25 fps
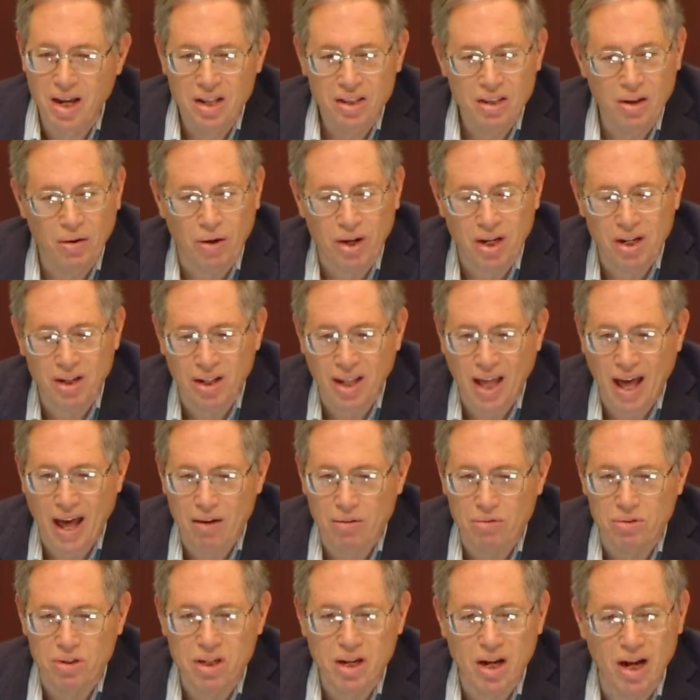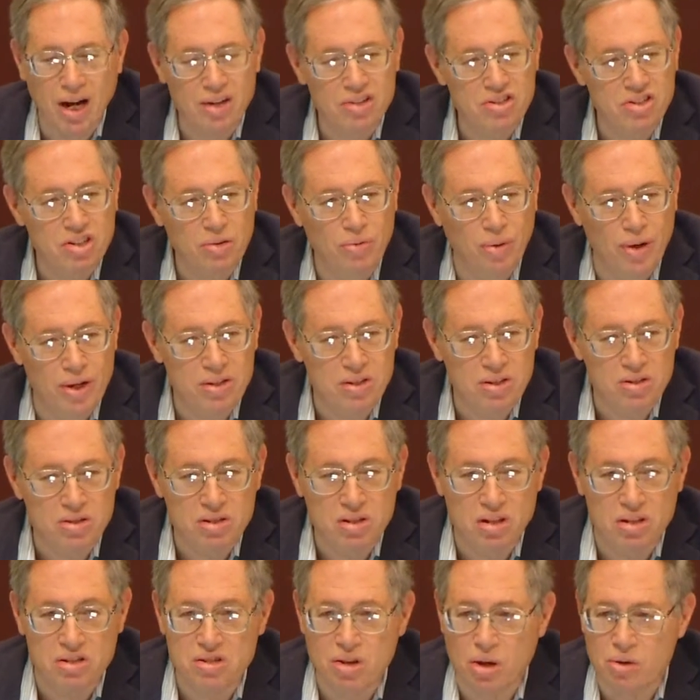There are collateral
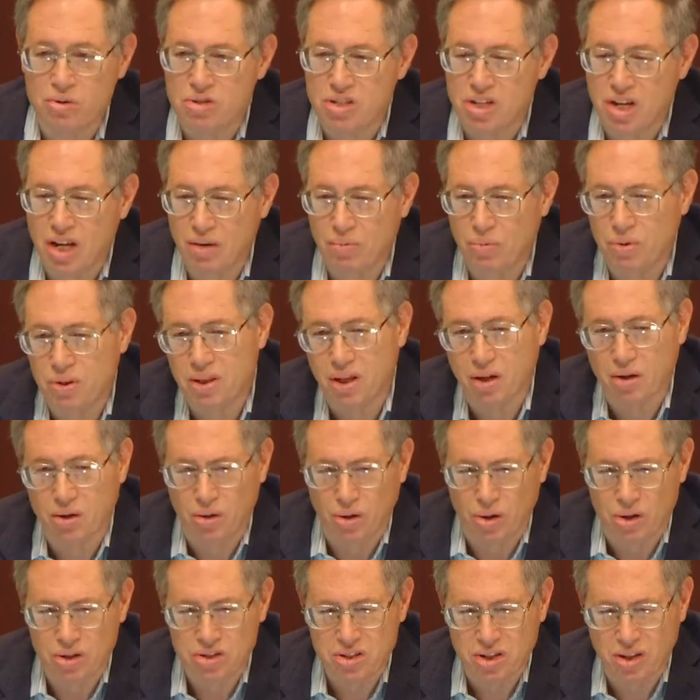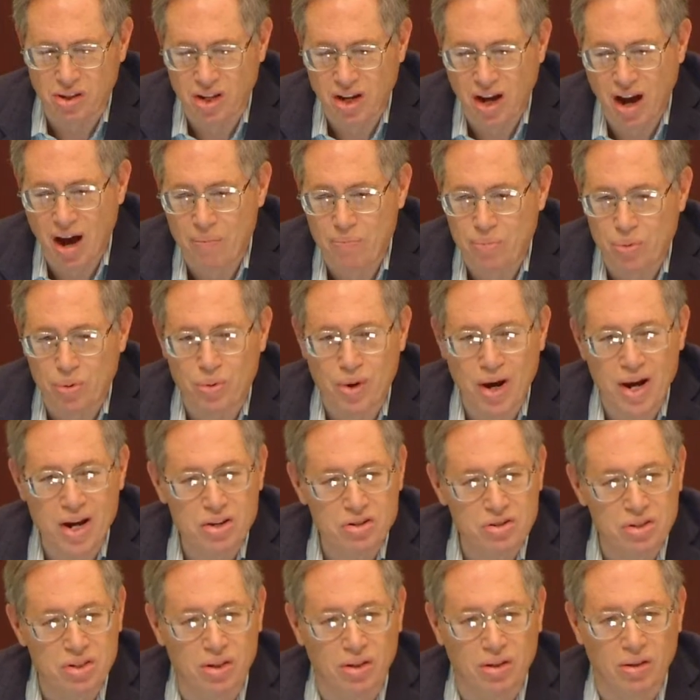consequences associated with the cost of the
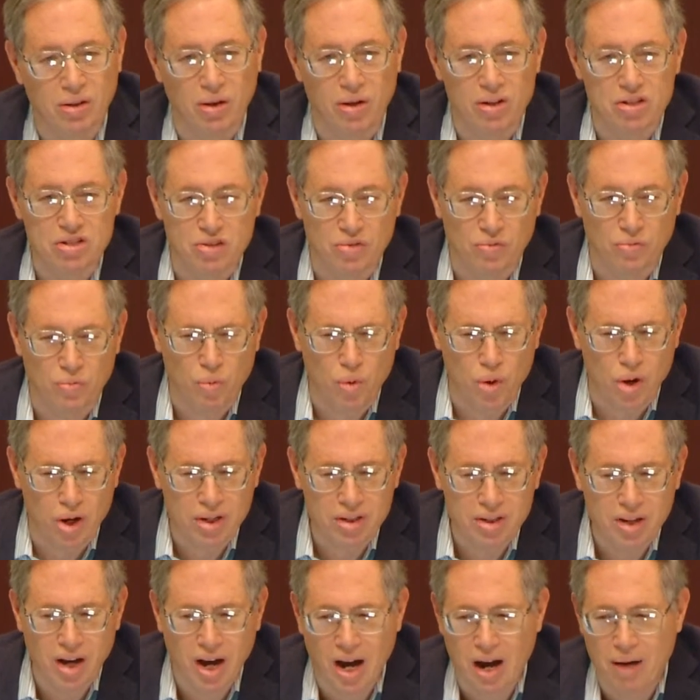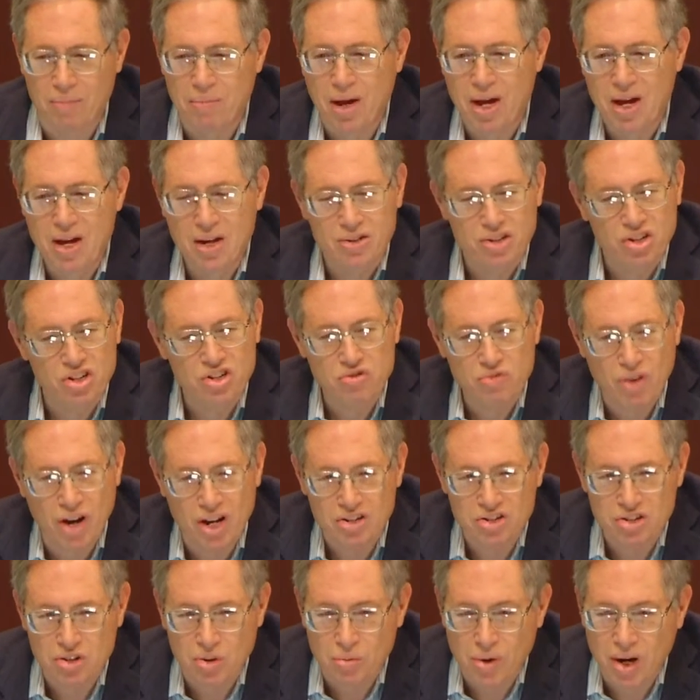operation, the loss of work time,
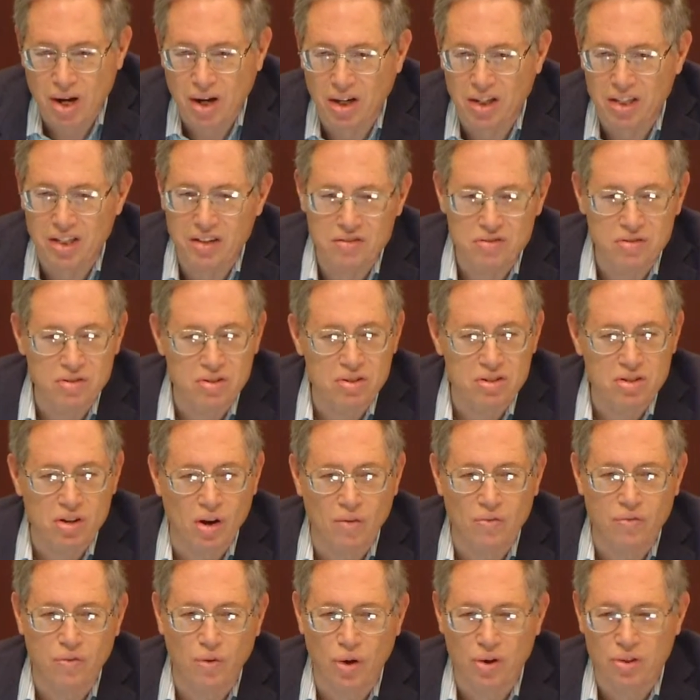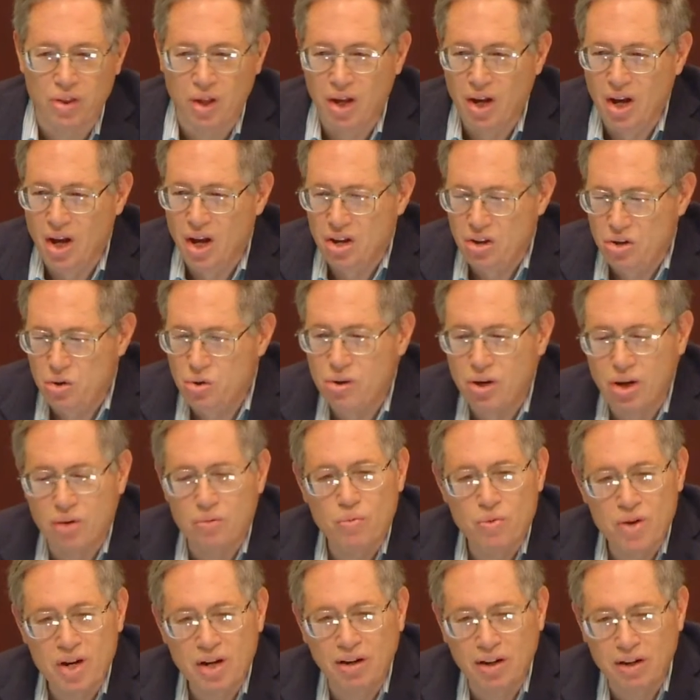distress to relatives, and so forth. You
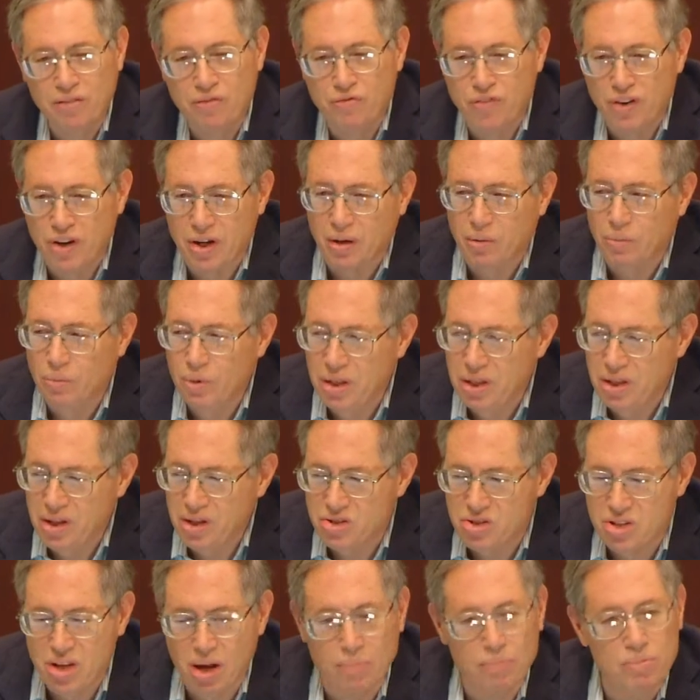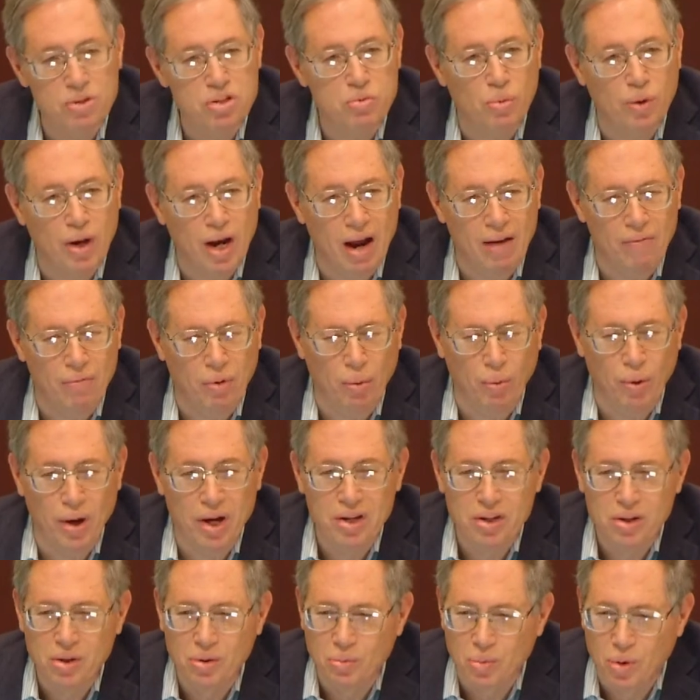can really fiddle with these numbers whatever way
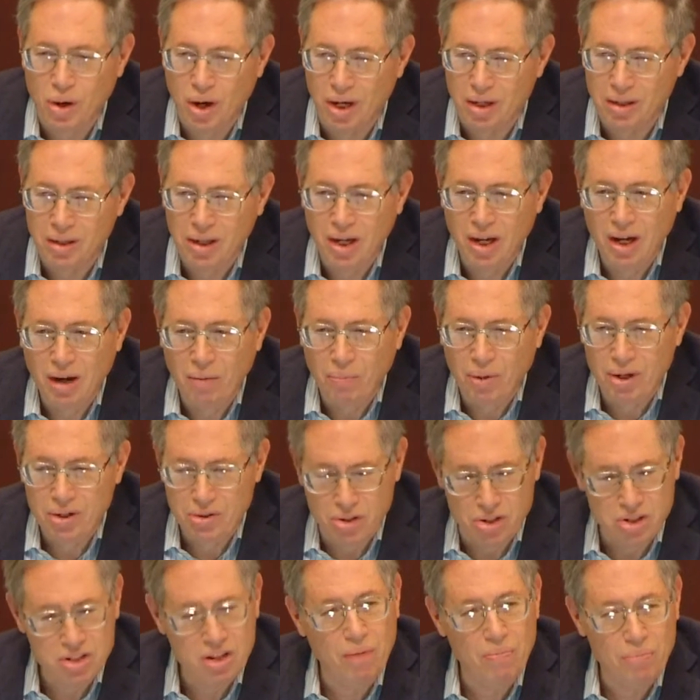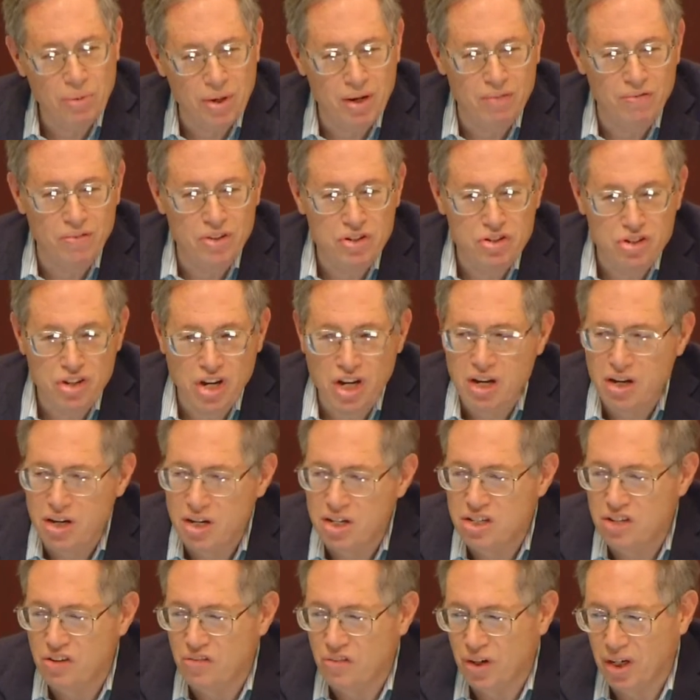you want, but you're something of a
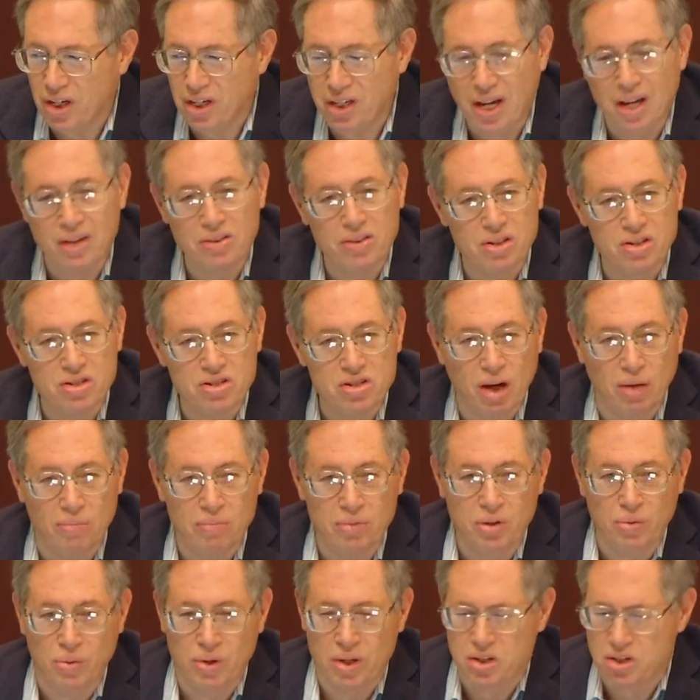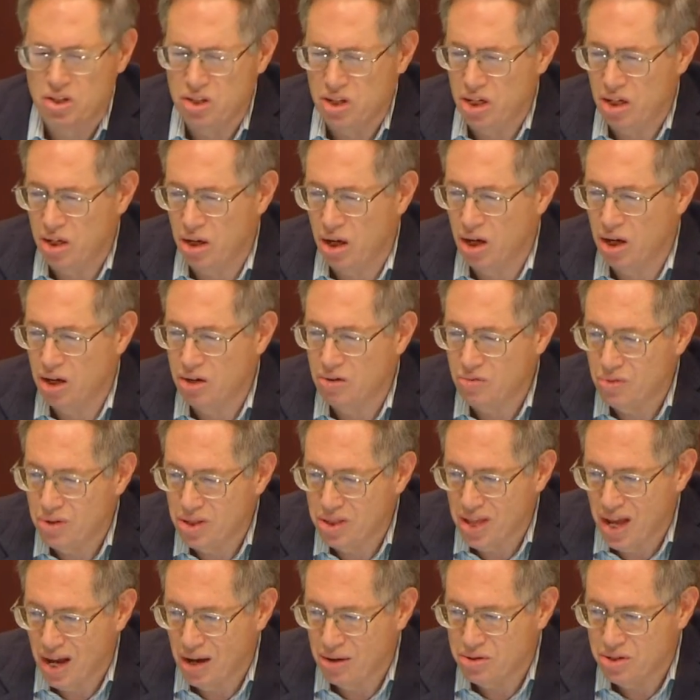genius if you could get the sum to exceed one hundred
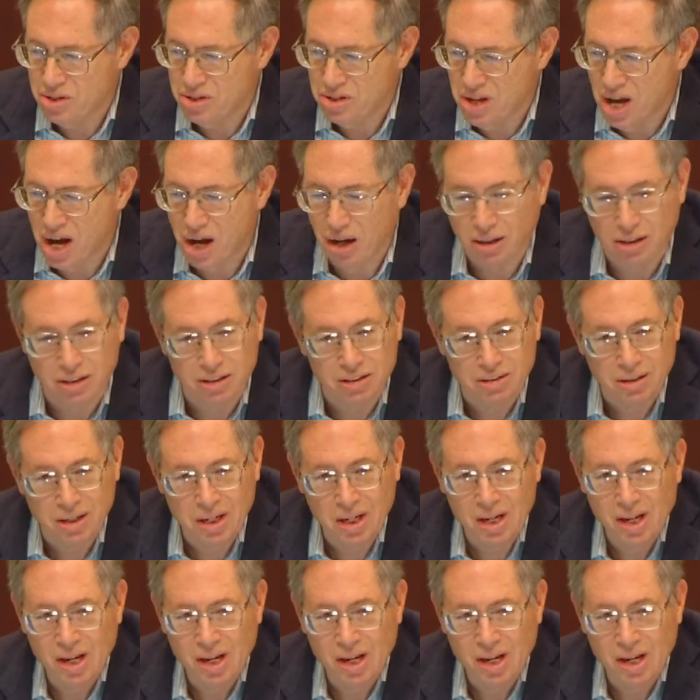thousand dollars.